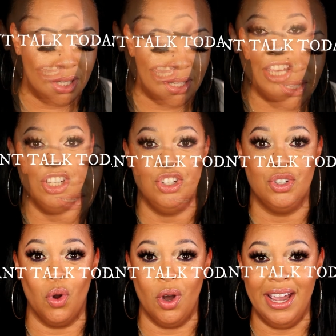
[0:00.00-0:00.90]

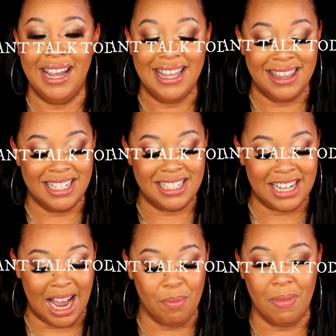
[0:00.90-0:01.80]
enjoy this
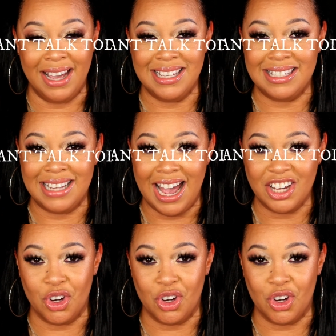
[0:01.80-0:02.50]
Shop My Stash.